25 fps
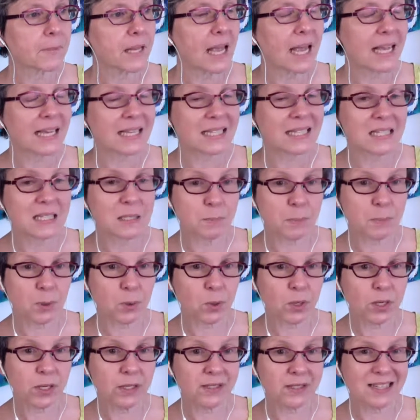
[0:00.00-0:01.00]

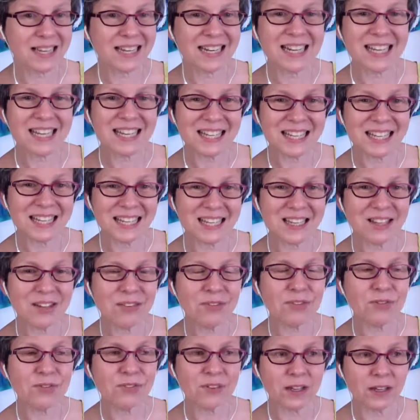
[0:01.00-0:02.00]
experience, and
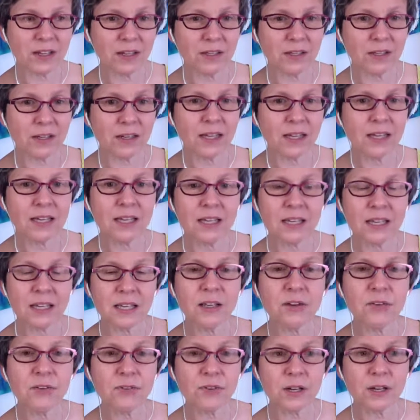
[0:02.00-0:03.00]

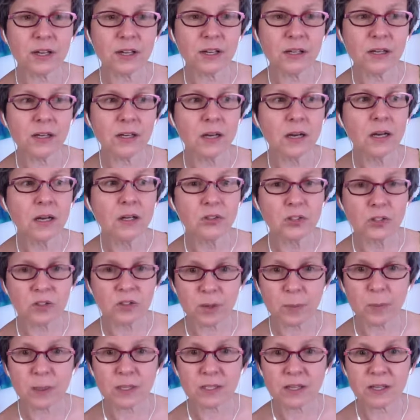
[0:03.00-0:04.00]
even to
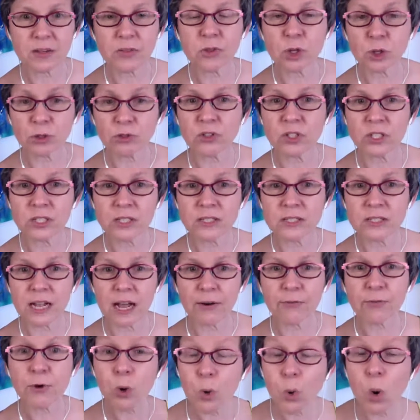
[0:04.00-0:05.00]
some extent nursing
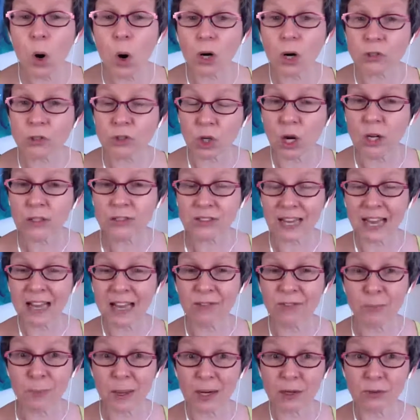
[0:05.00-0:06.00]
staff who are taught to
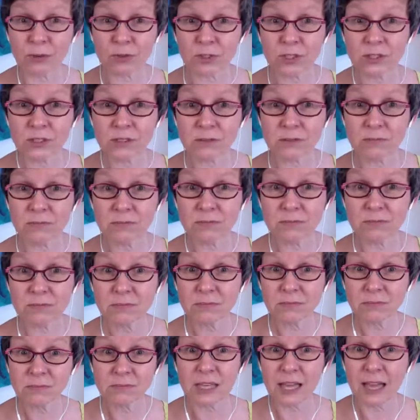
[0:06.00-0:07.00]
have boundaries
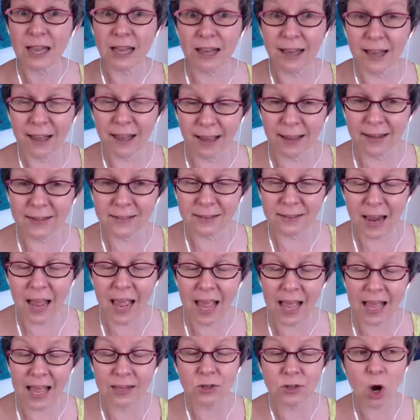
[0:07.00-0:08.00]

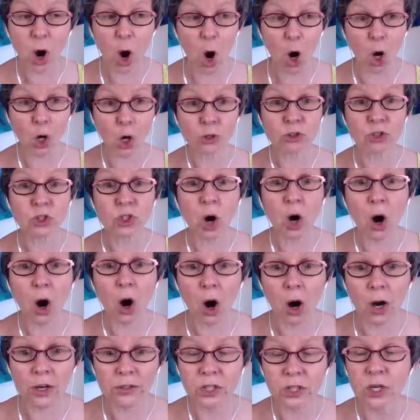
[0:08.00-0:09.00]
and are
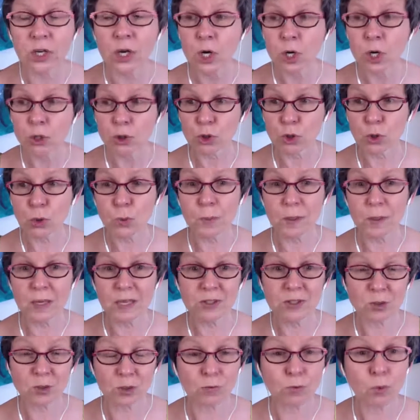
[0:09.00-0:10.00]
taught to be
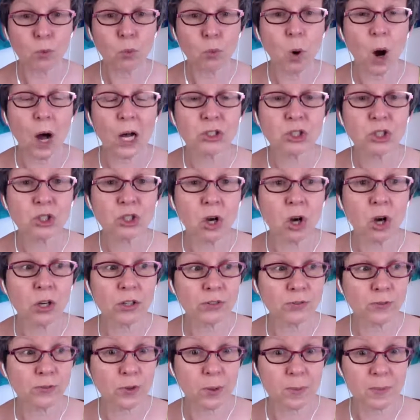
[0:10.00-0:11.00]
sort of
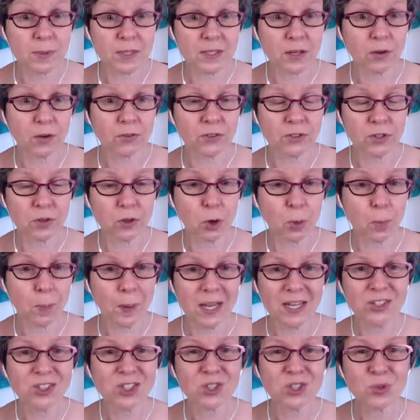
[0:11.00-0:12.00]
watchdogs for themselves and their
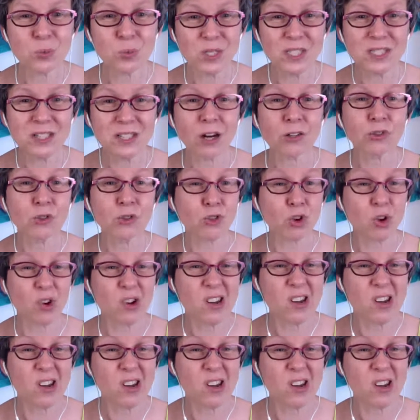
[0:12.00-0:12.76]
patients. We doctors are